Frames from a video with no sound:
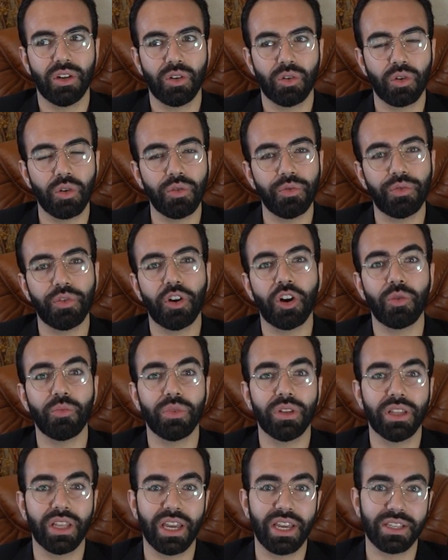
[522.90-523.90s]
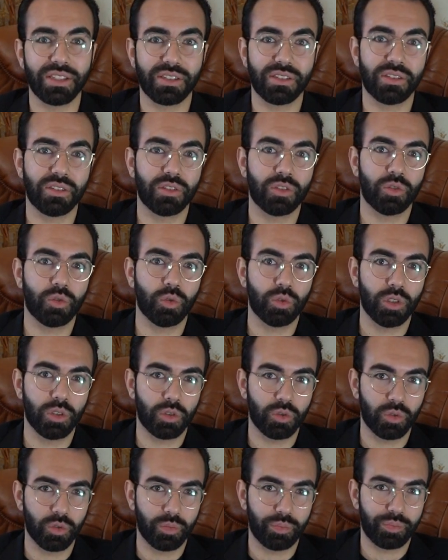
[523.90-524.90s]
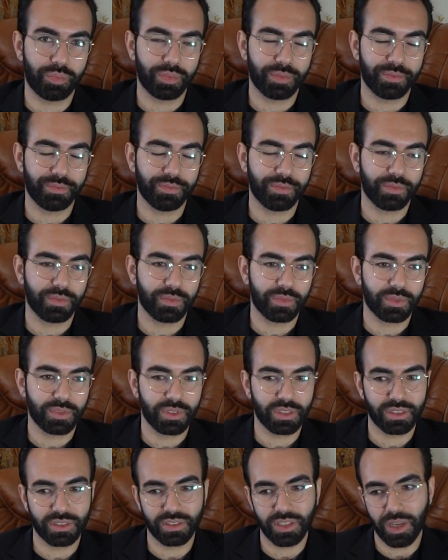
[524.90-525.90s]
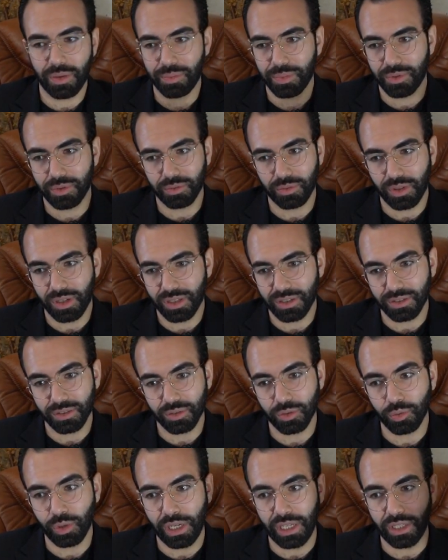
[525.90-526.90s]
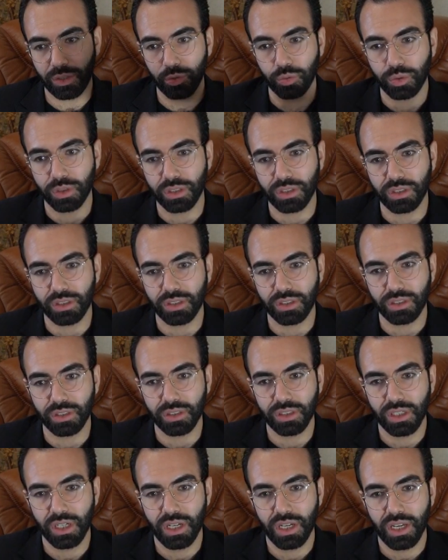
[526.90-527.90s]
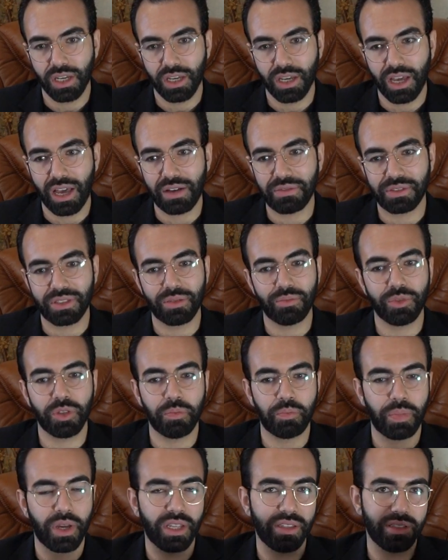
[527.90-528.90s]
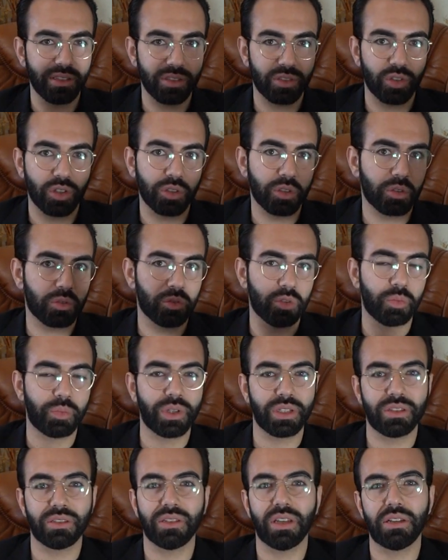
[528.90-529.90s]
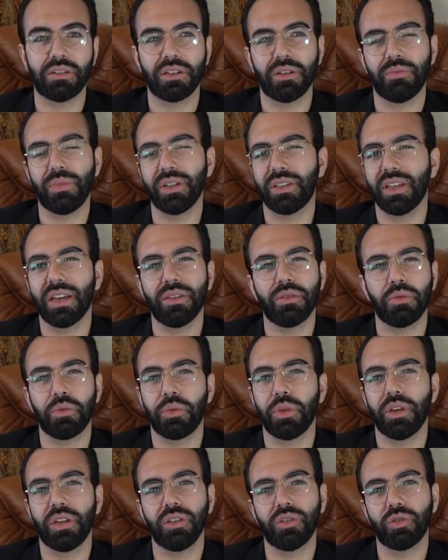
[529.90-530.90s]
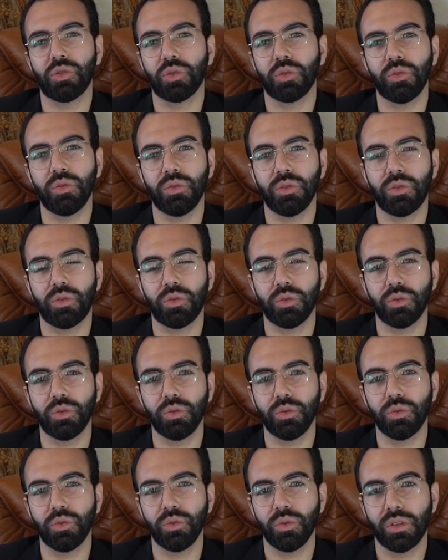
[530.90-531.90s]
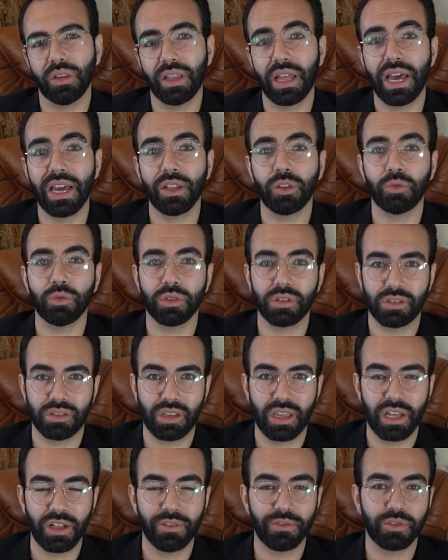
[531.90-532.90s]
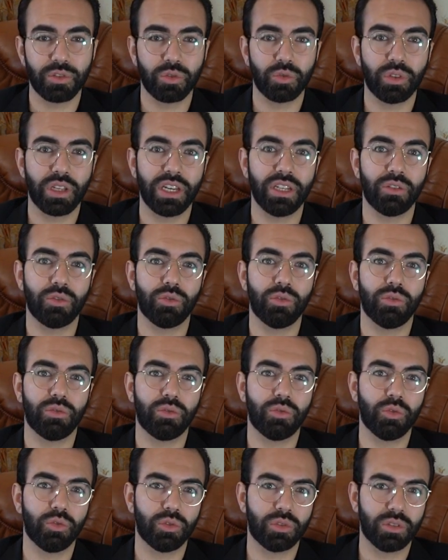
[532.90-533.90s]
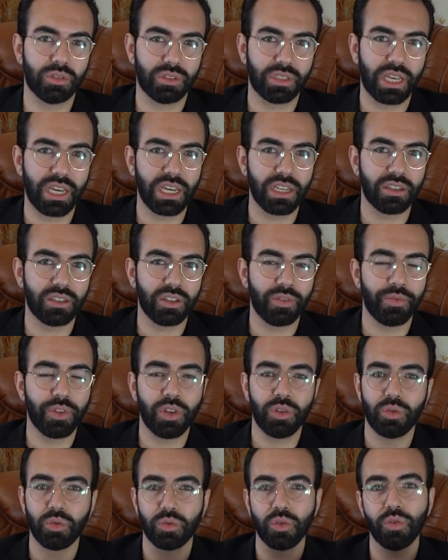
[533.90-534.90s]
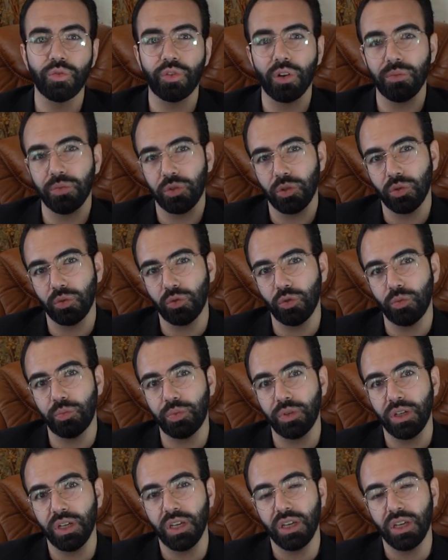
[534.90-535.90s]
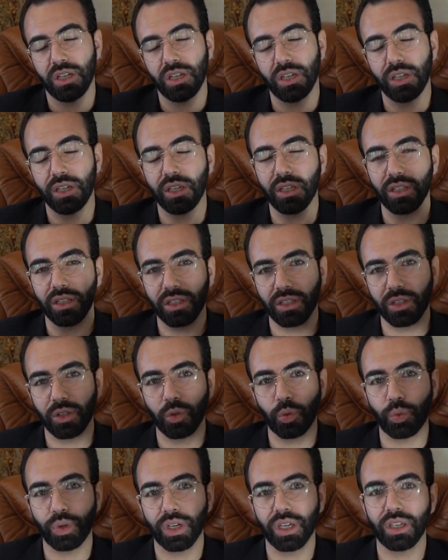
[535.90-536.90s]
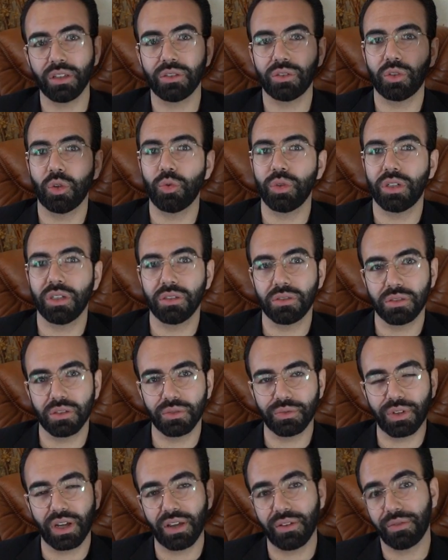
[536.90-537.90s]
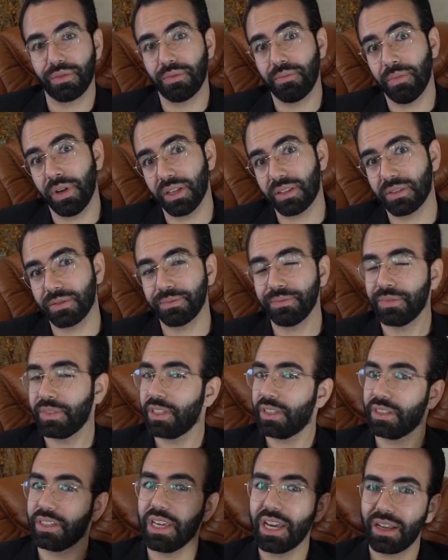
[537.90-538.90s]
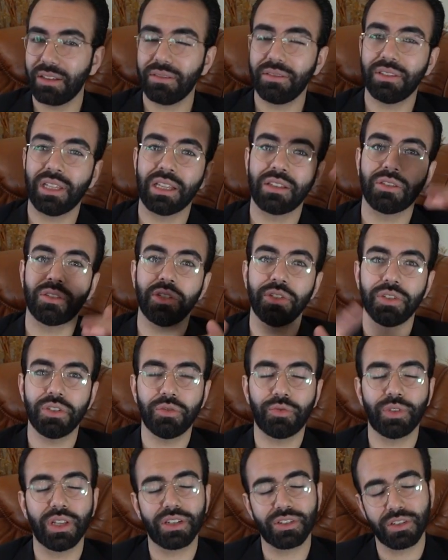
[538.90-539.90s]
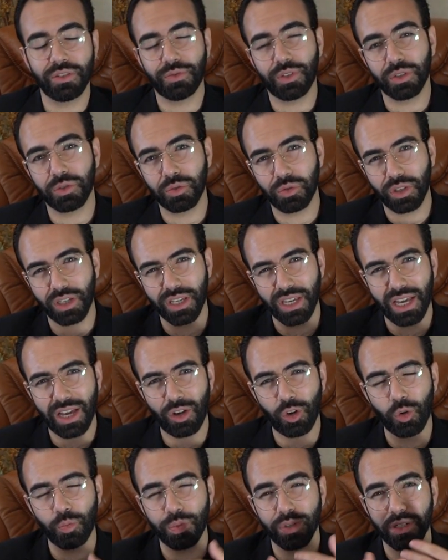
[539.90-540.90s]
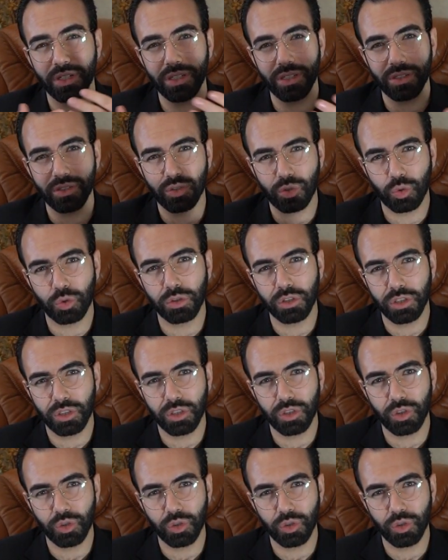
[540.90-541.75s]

conform less to the group, except, well, when we have some dependence on the group, etc. But I don't think it's good to lie to ourselves, to lie to society, to conform to the group in a way so we can survive. But yeah, that's the reflection for today. I hope it is truly